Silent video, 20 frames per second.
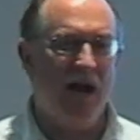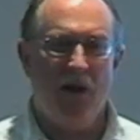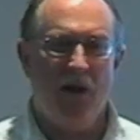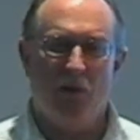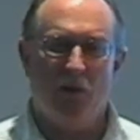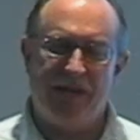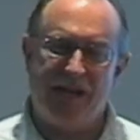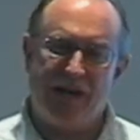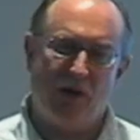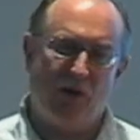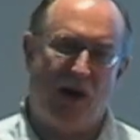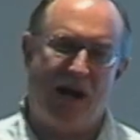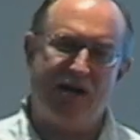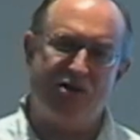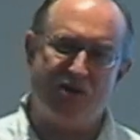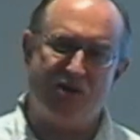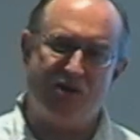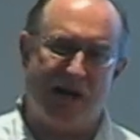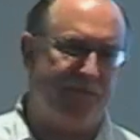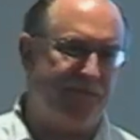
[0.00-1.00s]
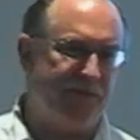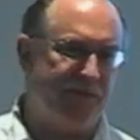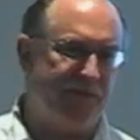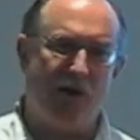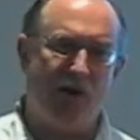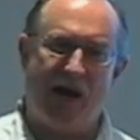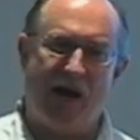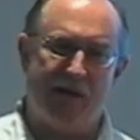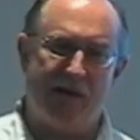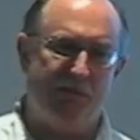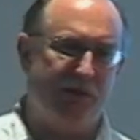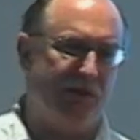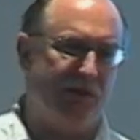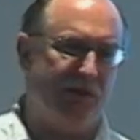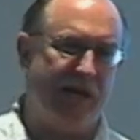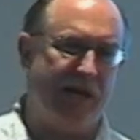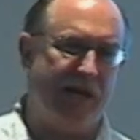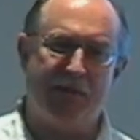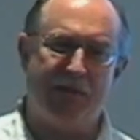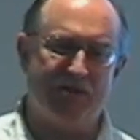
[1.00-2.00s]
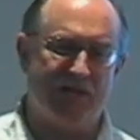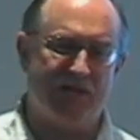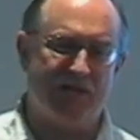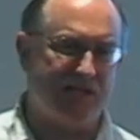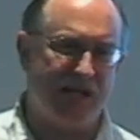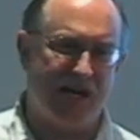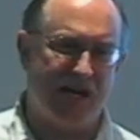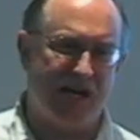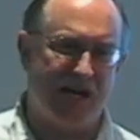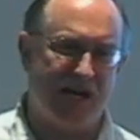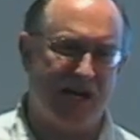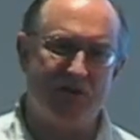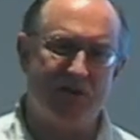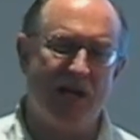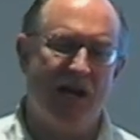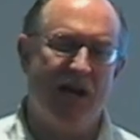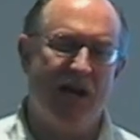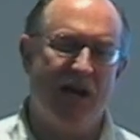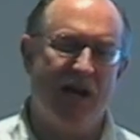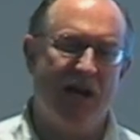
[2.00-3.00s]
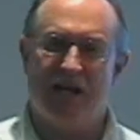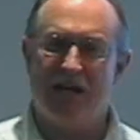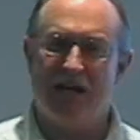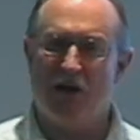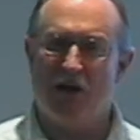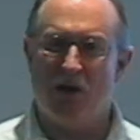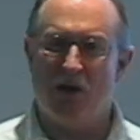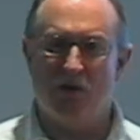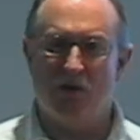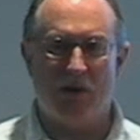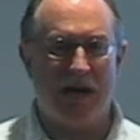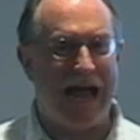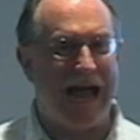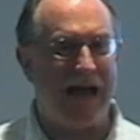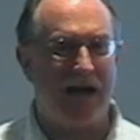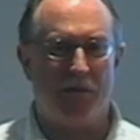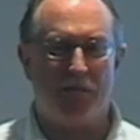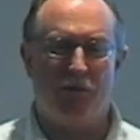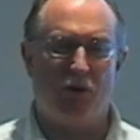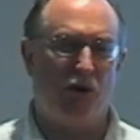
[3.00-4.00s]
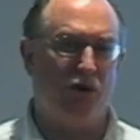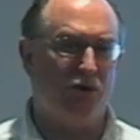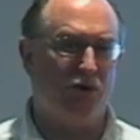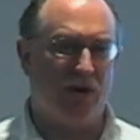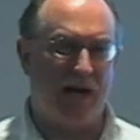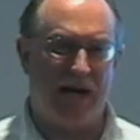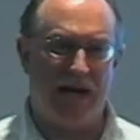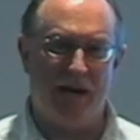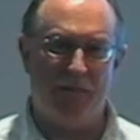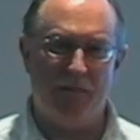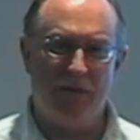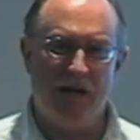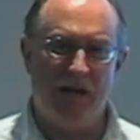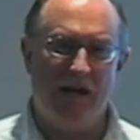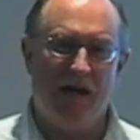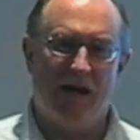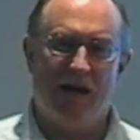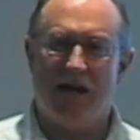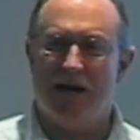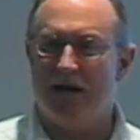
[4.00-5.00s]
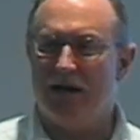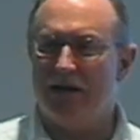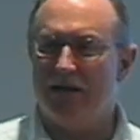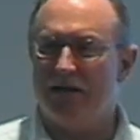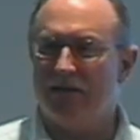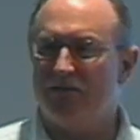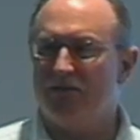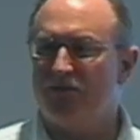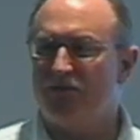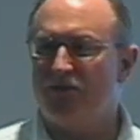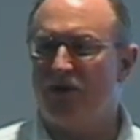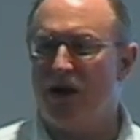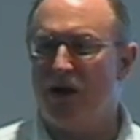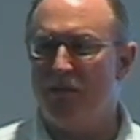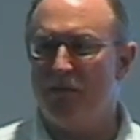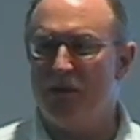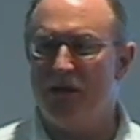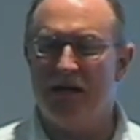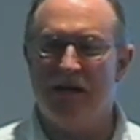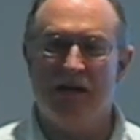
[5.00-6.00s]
When they graduate, they know how to build games in teams, they know how to program uh, from,